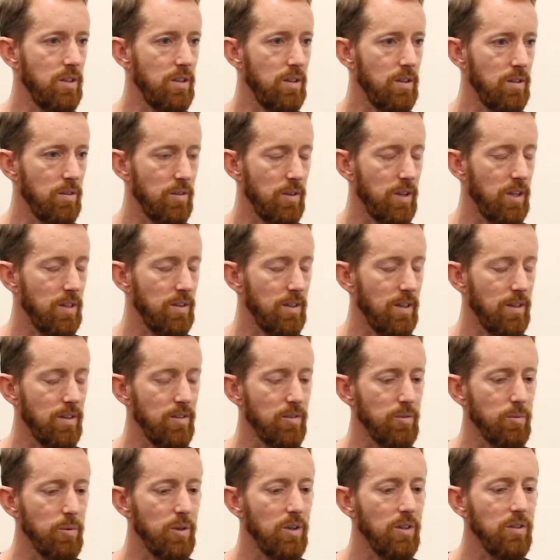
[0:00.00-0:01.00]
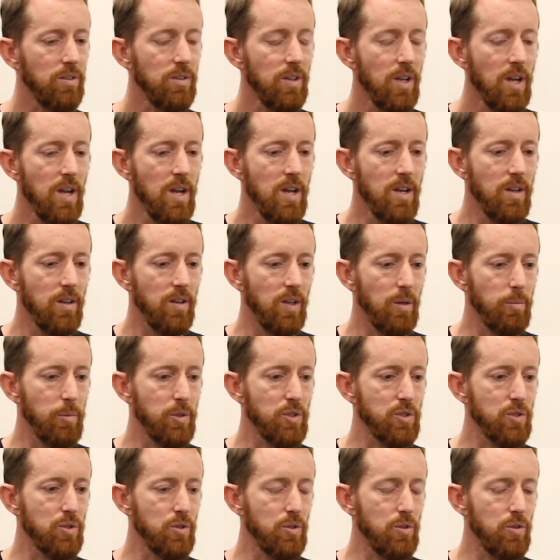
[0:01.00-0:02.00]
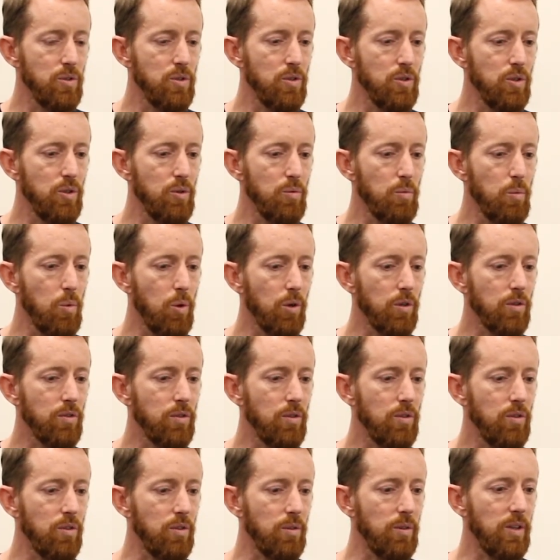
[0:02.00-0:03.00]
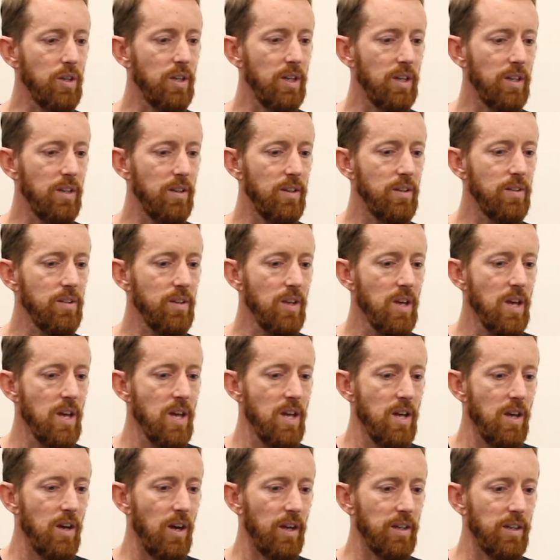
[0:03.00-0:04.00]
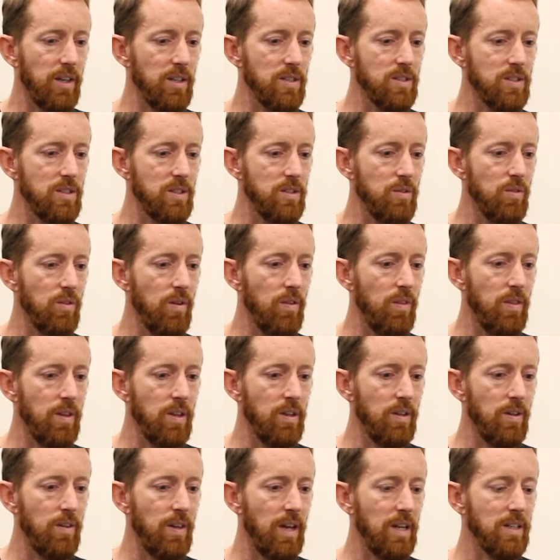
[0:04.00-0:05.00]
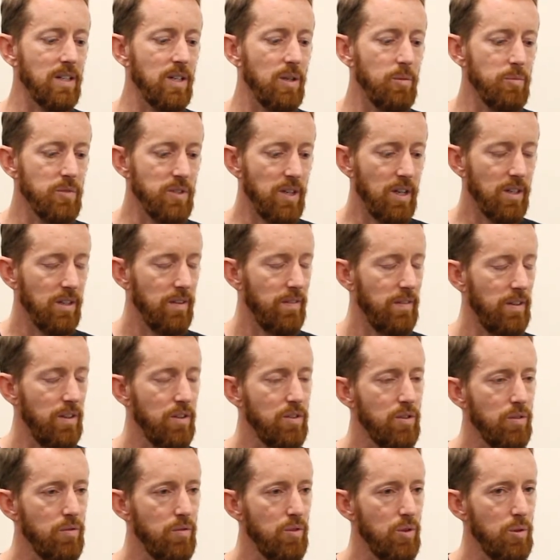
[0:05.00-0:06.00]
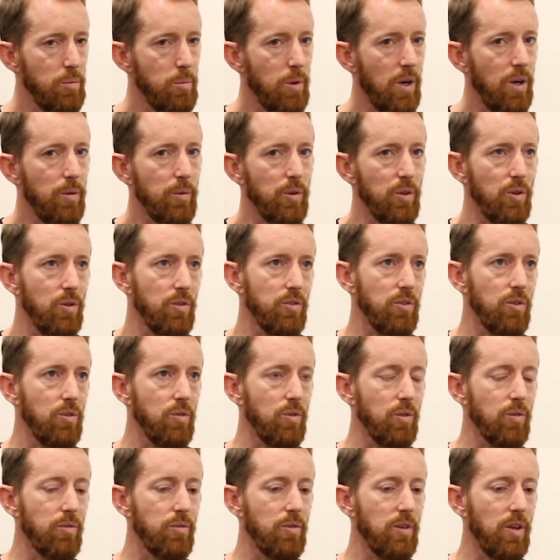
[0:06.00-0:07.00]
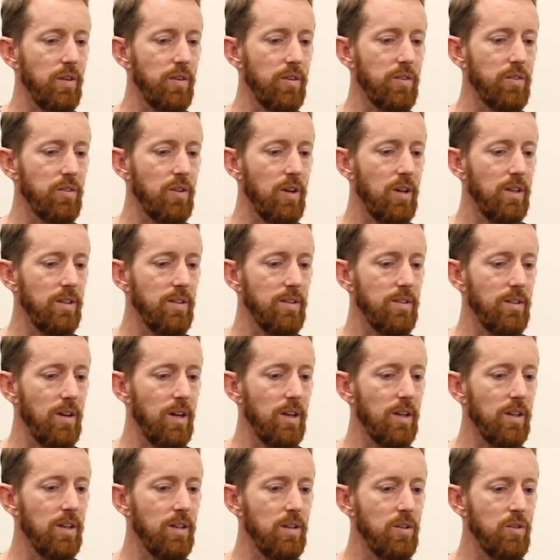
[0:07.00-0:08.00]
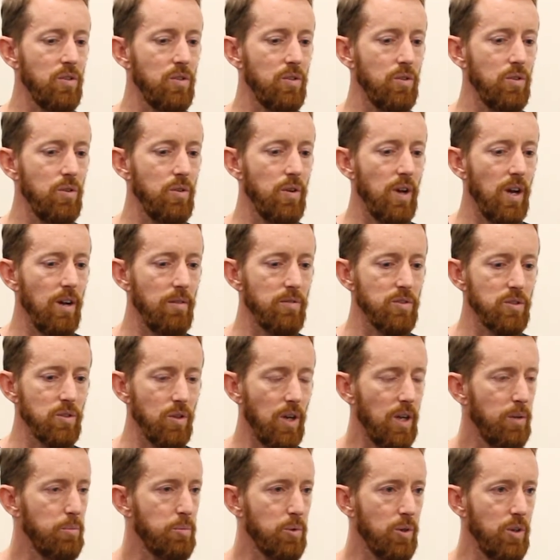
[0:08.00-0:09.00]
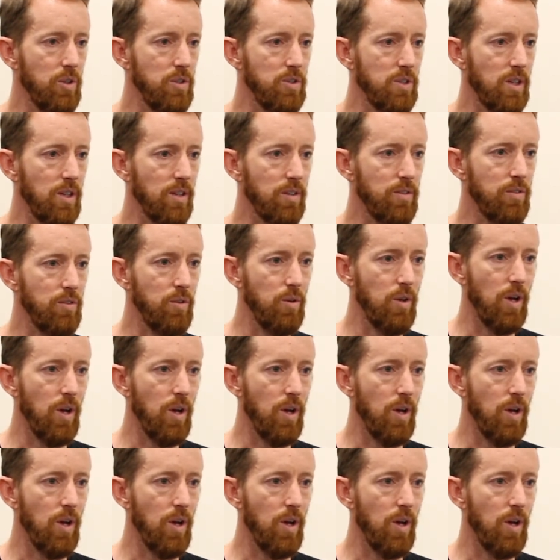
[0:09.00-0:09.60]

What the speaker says: around that as well. Number 2, do you want to do it? And I guess that comes out in the interview, but we also look for other signs like, do you have side projects? Do you